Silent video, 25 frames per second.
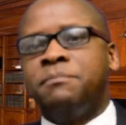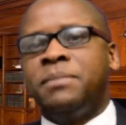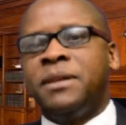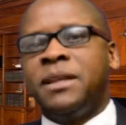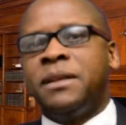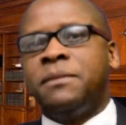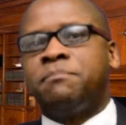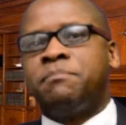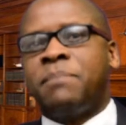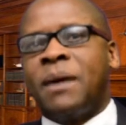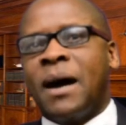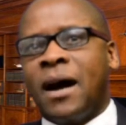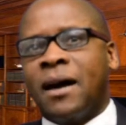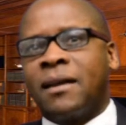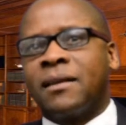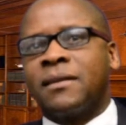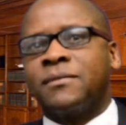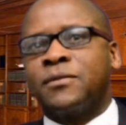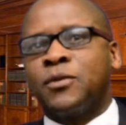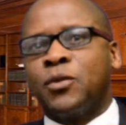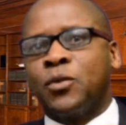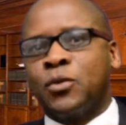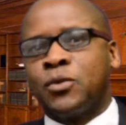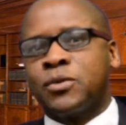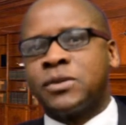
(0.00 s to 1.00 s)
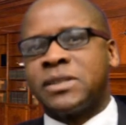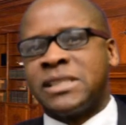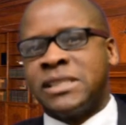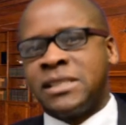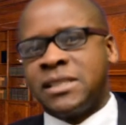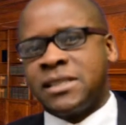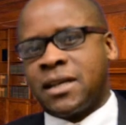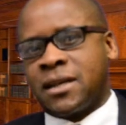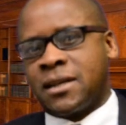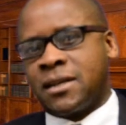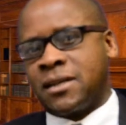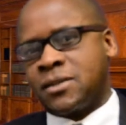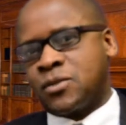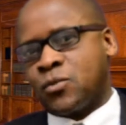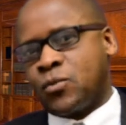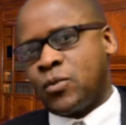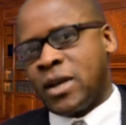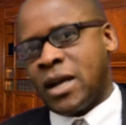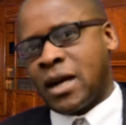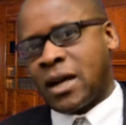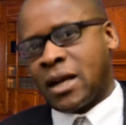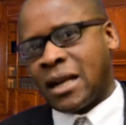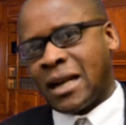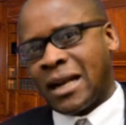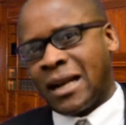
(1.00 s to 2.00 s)
be part of those injuries
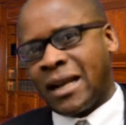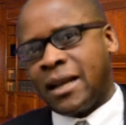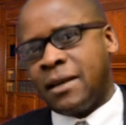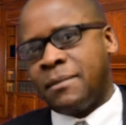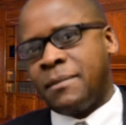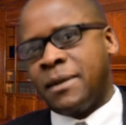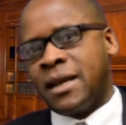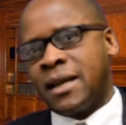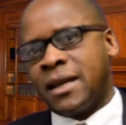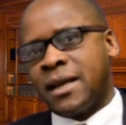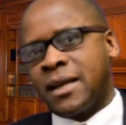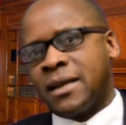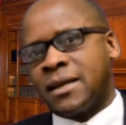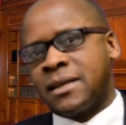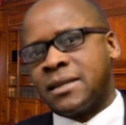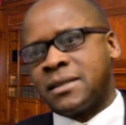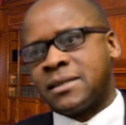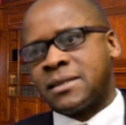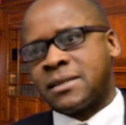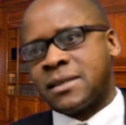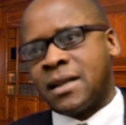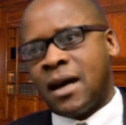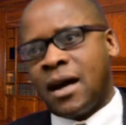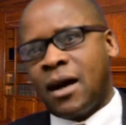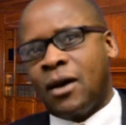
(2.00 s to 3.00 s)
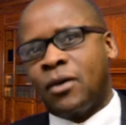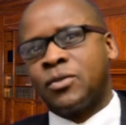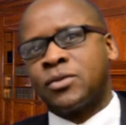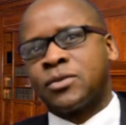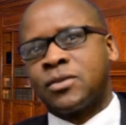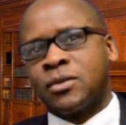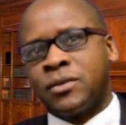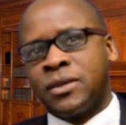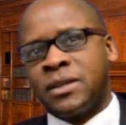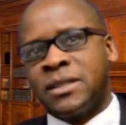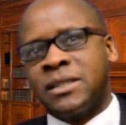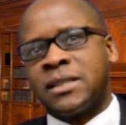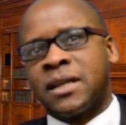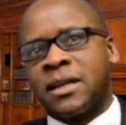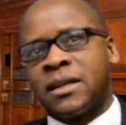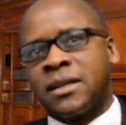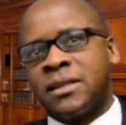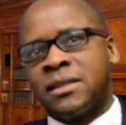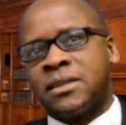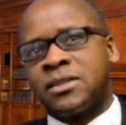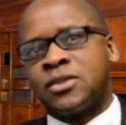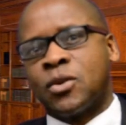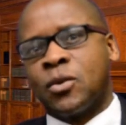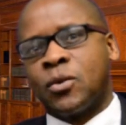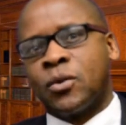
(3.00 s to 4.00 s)
we are claiming as auto
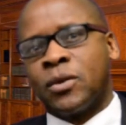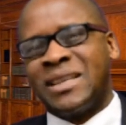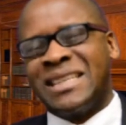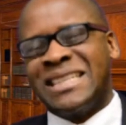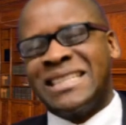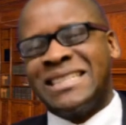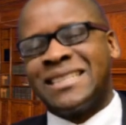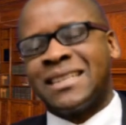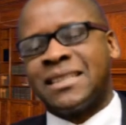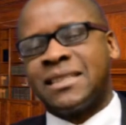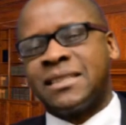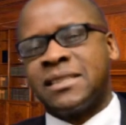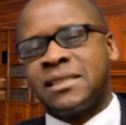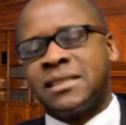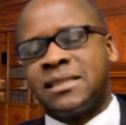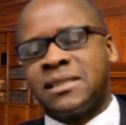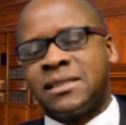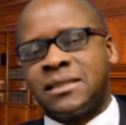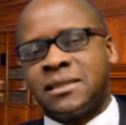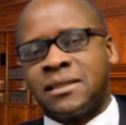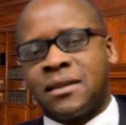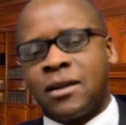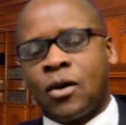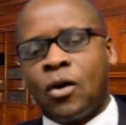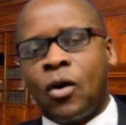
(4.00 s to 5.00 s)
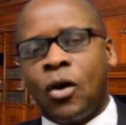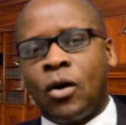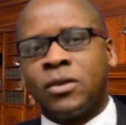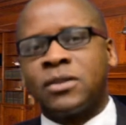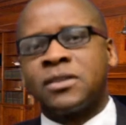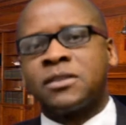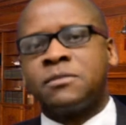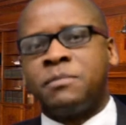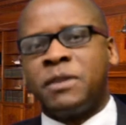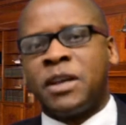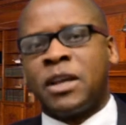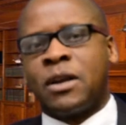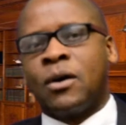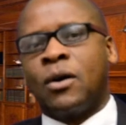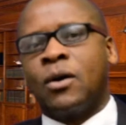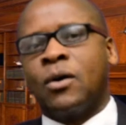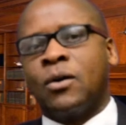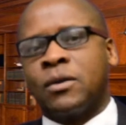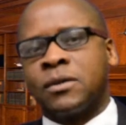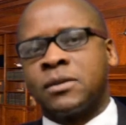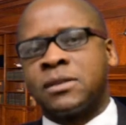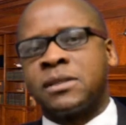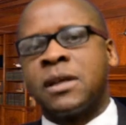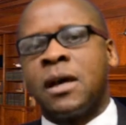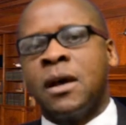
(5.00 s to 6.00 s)
injuries or injuries caused
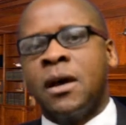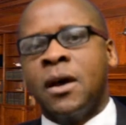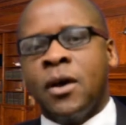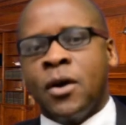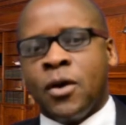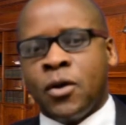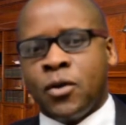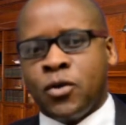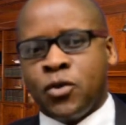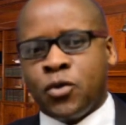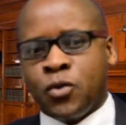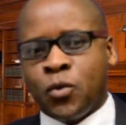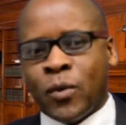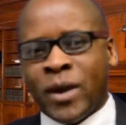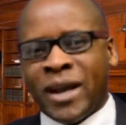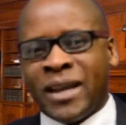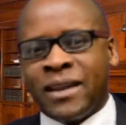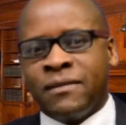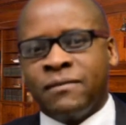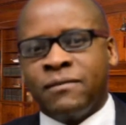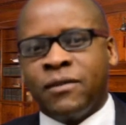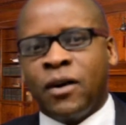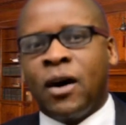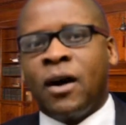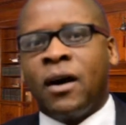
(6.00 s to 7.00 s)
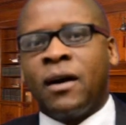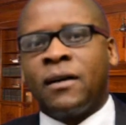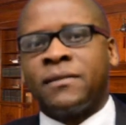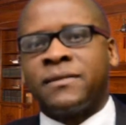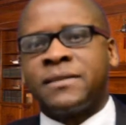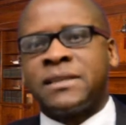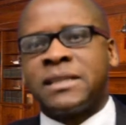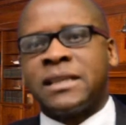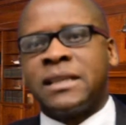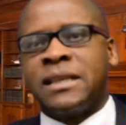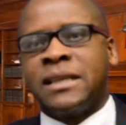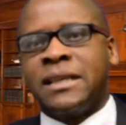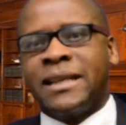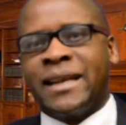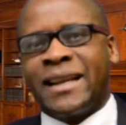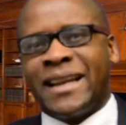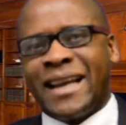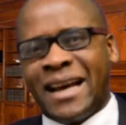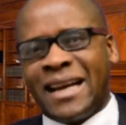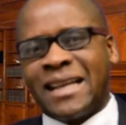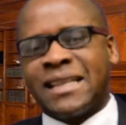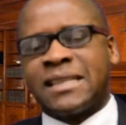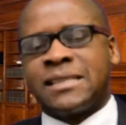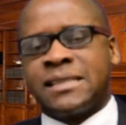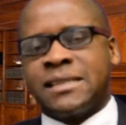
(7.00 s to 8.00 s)
because you were involved in an
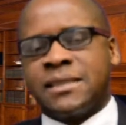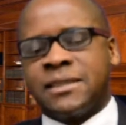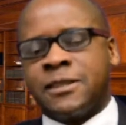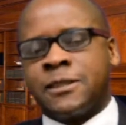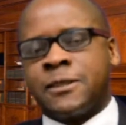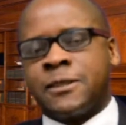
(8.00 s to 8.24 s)
accident.